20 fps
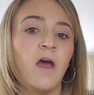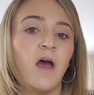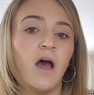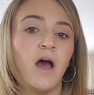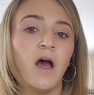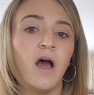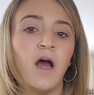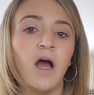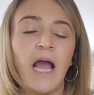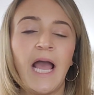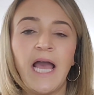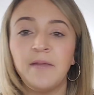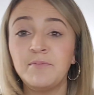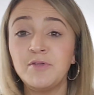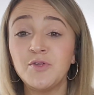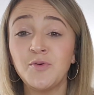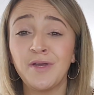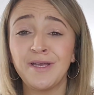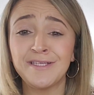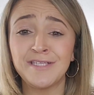I had
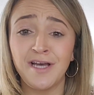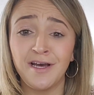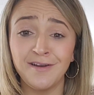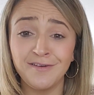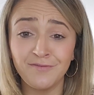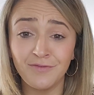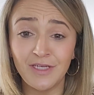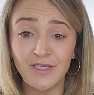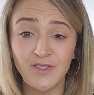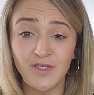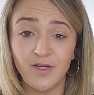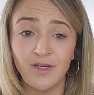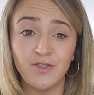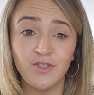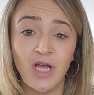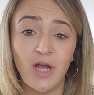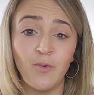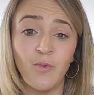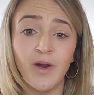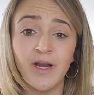been doing a ton of
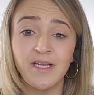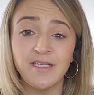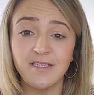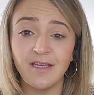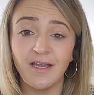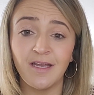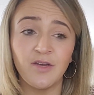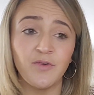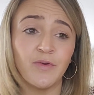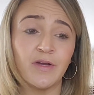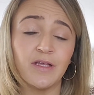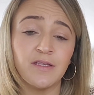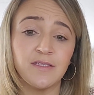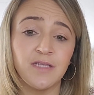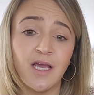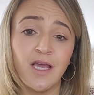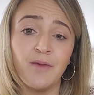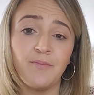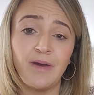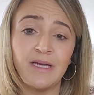research. I wanted to get into real
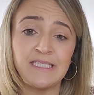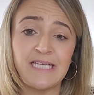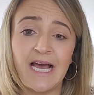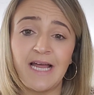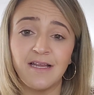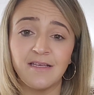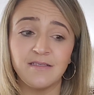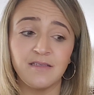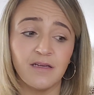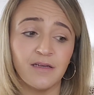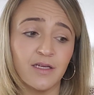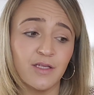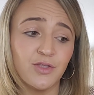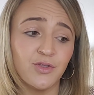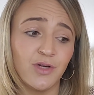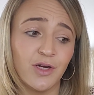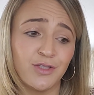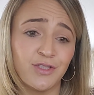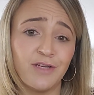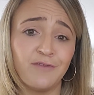estate. My dad has done
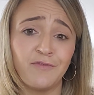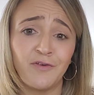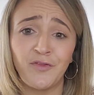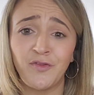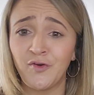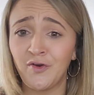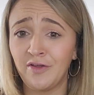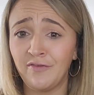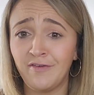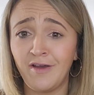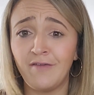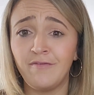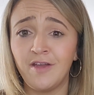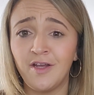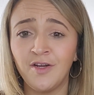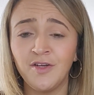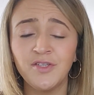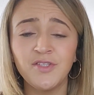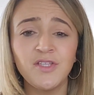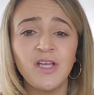construction for 35
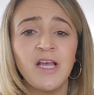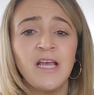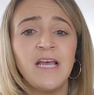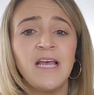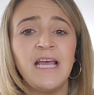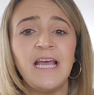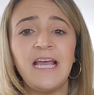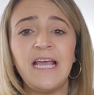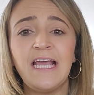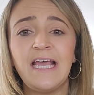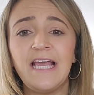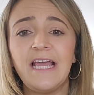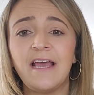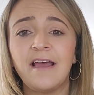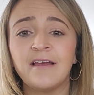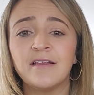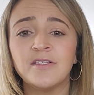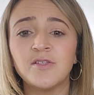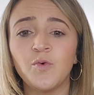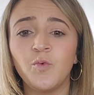years,
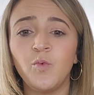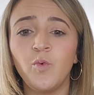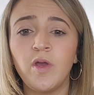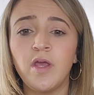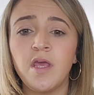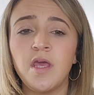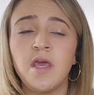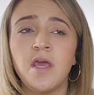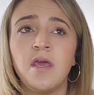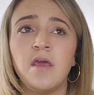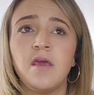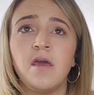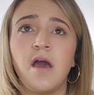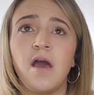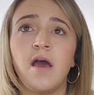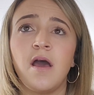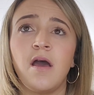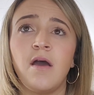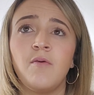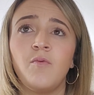and we
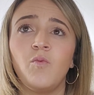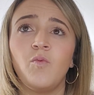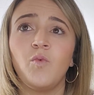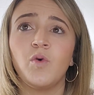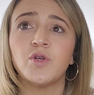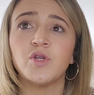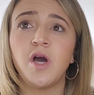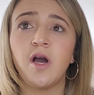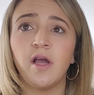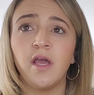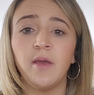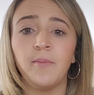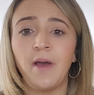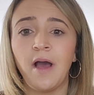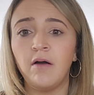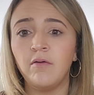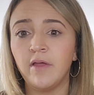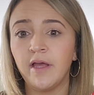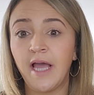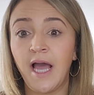were talking
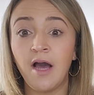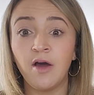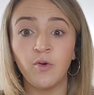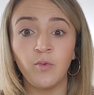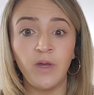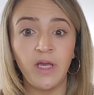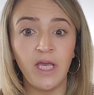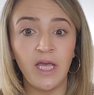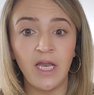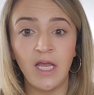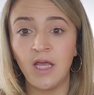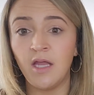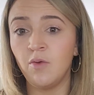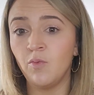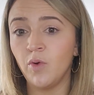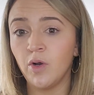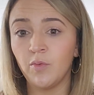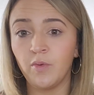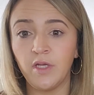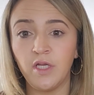about, how do we get in?
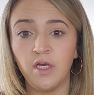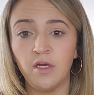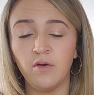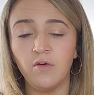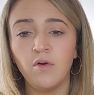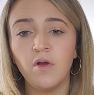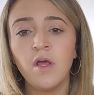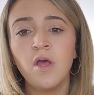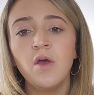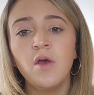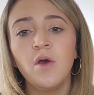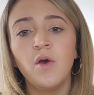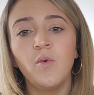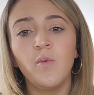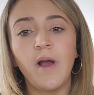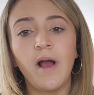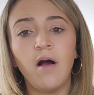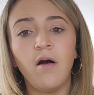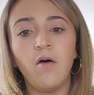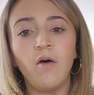What do we do?
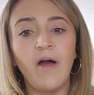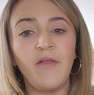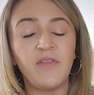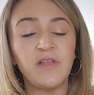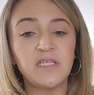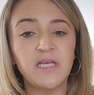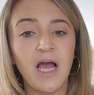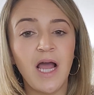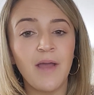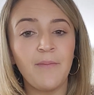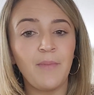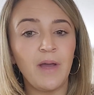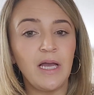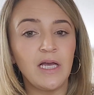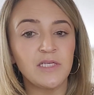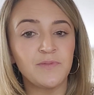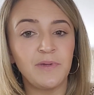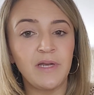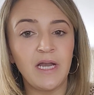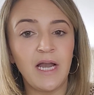Well, at the time, my
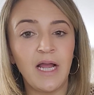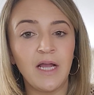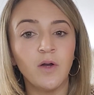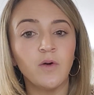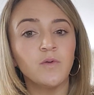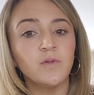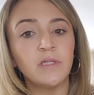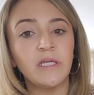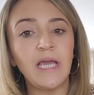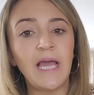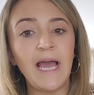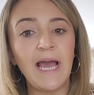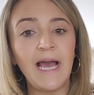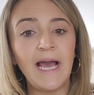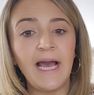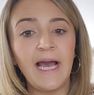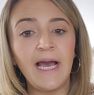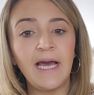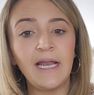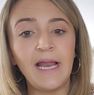husband and I only
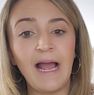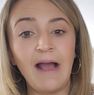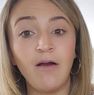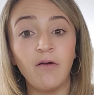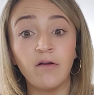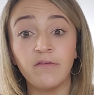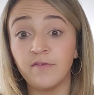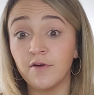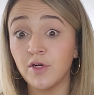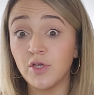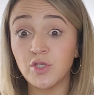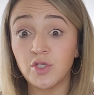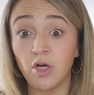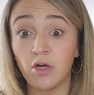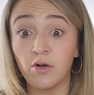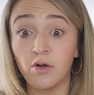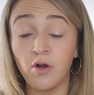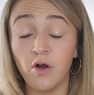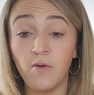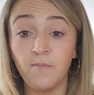had our first
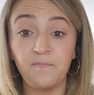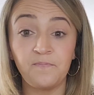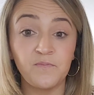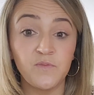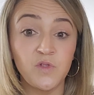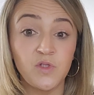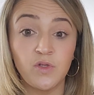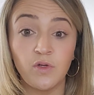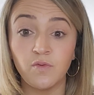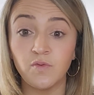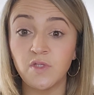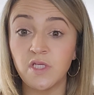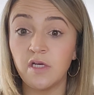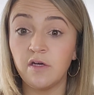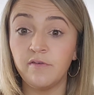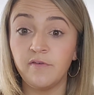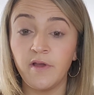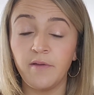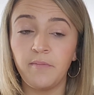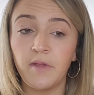starter home, so
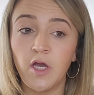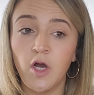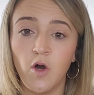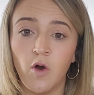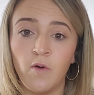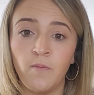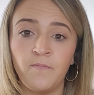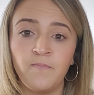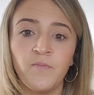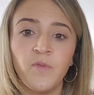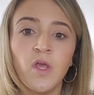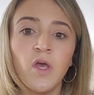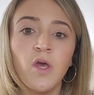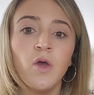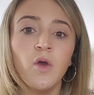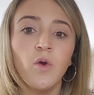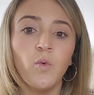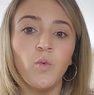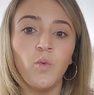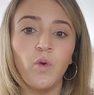single family home.
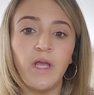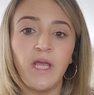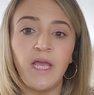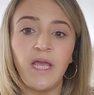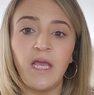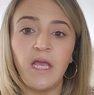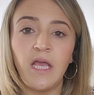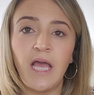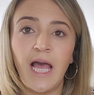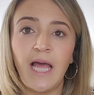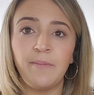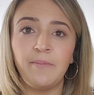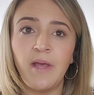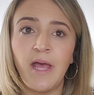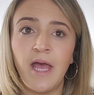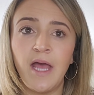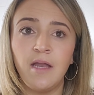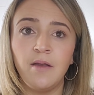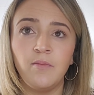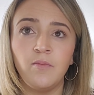We had
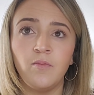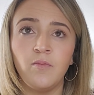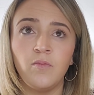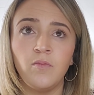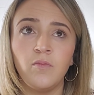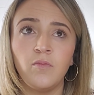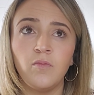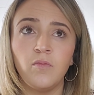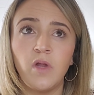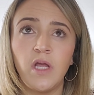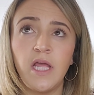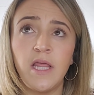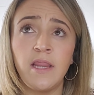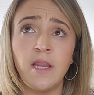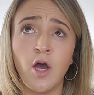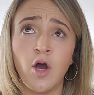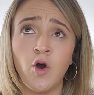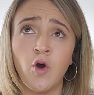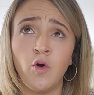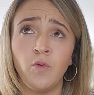been in
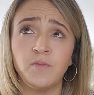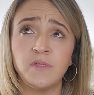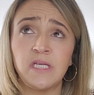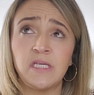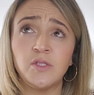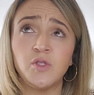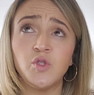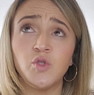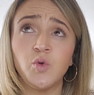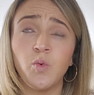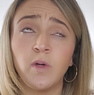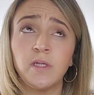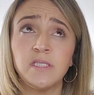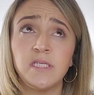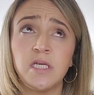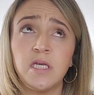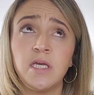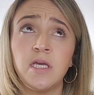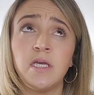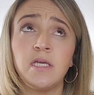the home since
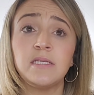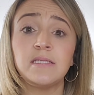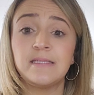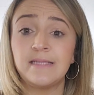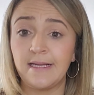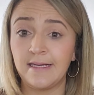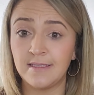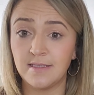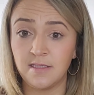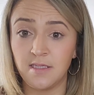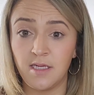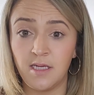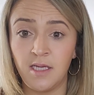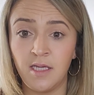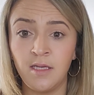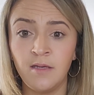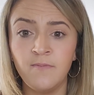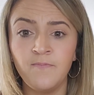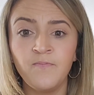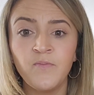
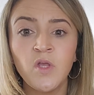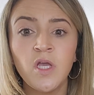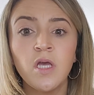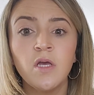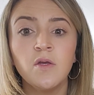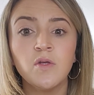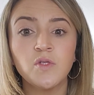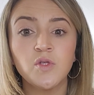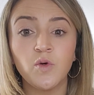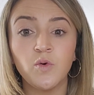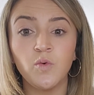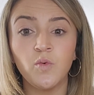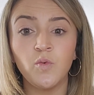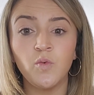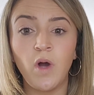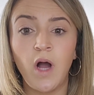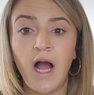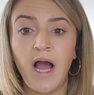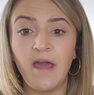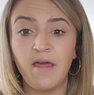2016,
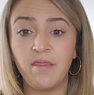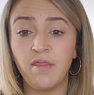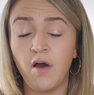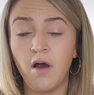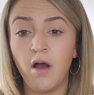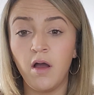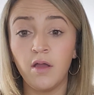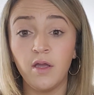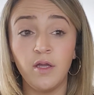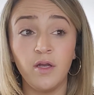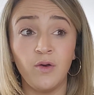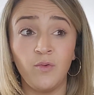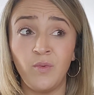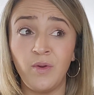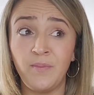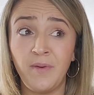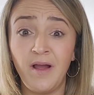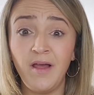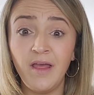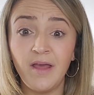so I thought, we
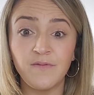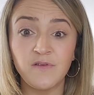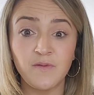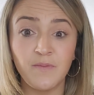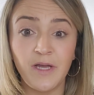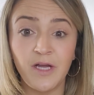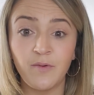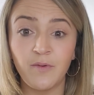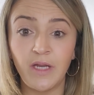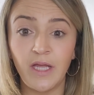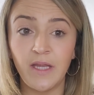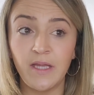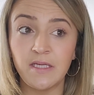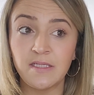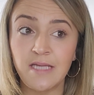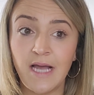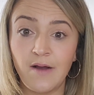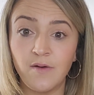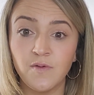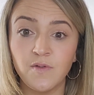probably have some equity in
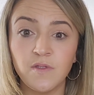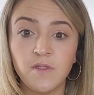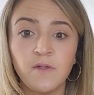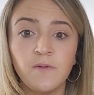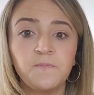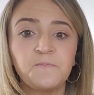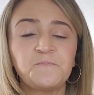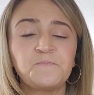this house.